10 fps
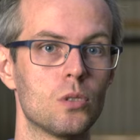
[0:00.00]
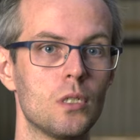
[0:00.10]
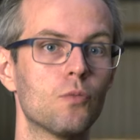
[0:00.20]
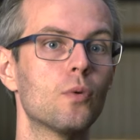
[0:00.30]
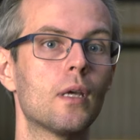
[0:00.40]
to
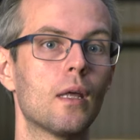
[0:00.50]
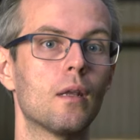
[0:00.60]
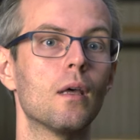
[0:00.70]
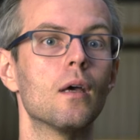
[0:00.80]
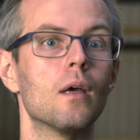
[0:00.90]
see if we
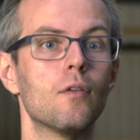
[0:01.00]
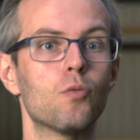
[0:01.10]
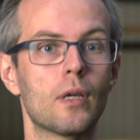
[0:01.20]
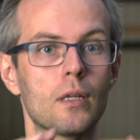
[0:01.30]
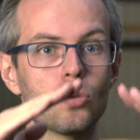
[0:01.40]
can
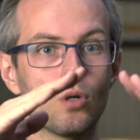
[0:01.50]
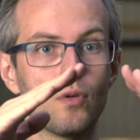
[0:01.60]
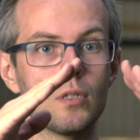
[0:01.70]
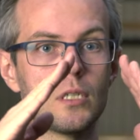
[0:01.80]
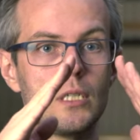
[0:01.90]
sort
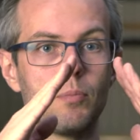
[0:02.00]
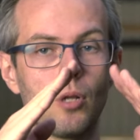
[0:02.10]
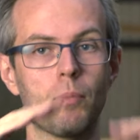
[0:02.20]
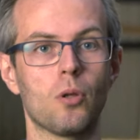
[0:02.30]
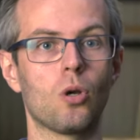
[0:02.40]
of steepen up the